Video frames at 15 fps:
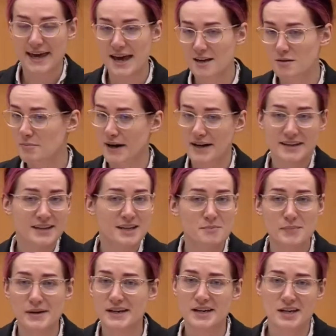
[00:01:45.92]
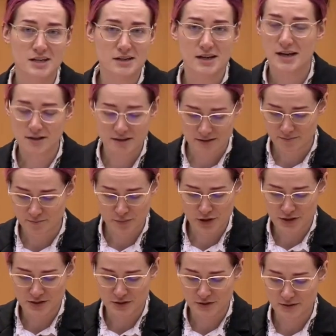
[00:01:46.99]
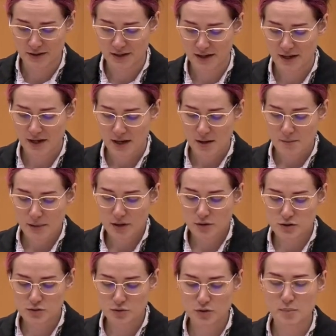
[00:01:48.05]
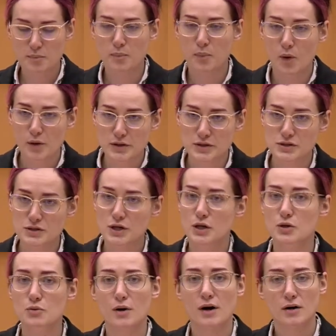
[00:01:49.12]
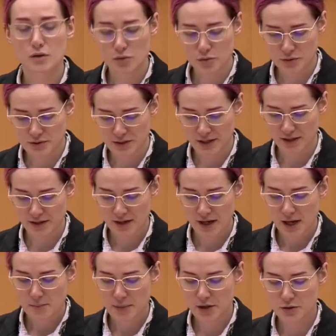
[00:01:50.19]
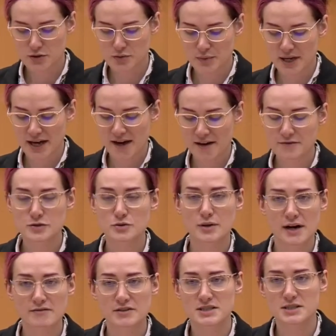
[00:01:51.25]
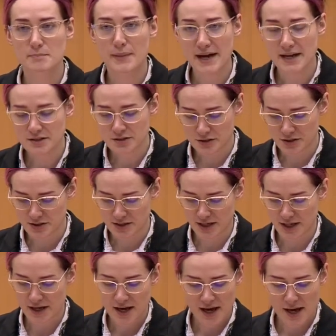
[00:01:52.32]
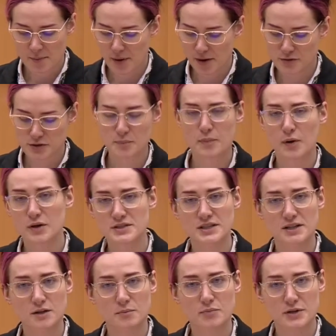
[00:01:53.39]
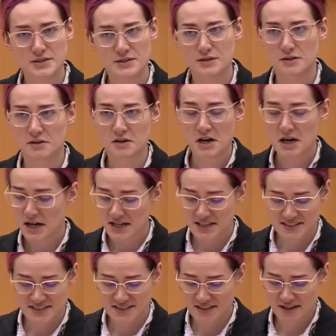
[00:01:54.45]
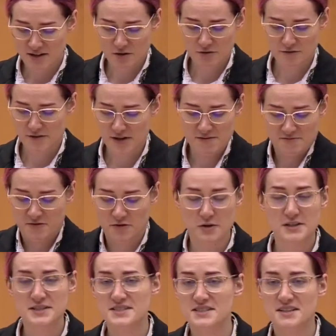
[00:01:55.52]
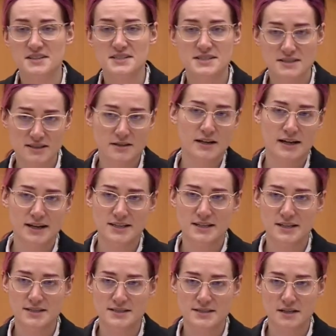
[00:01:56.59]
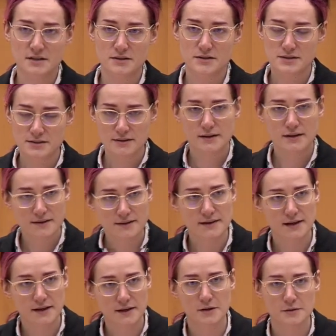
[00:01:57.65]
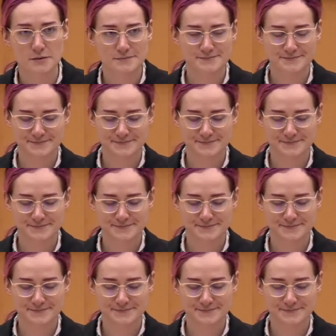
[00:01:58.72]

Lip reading: gain by keeping him in prison, but also the points you are losing, because we have to have a debate today about a political prisoner instead of, for instance, the candidate status. Thank you.